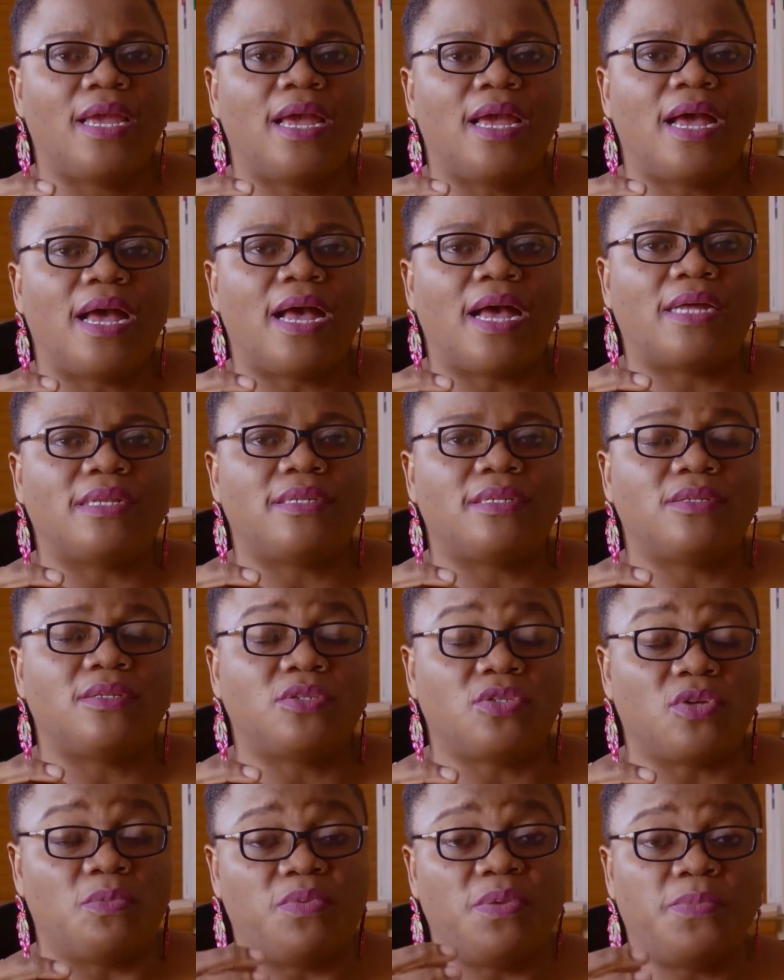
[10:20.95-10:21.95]
and
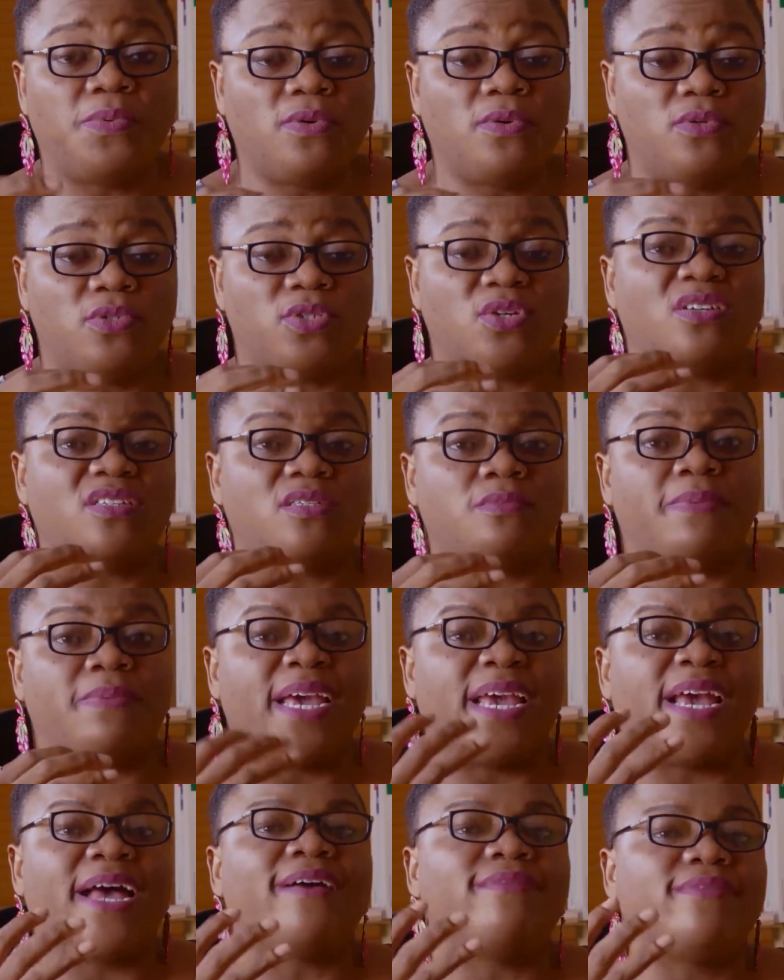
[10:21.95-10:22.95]
some people just by
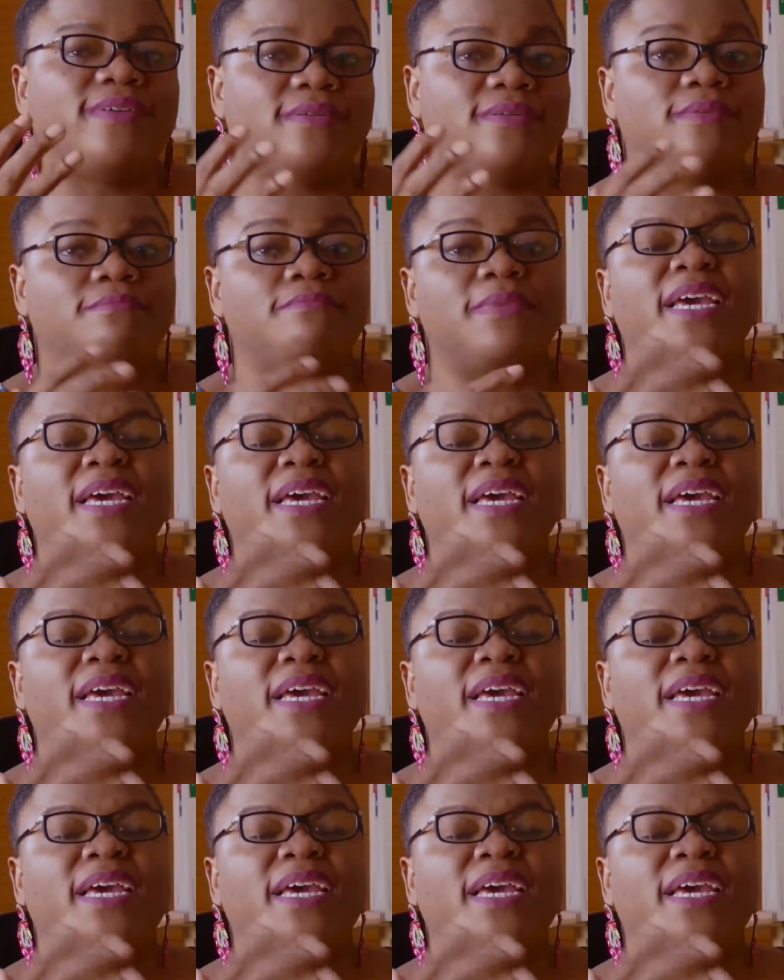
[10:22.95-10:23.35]
having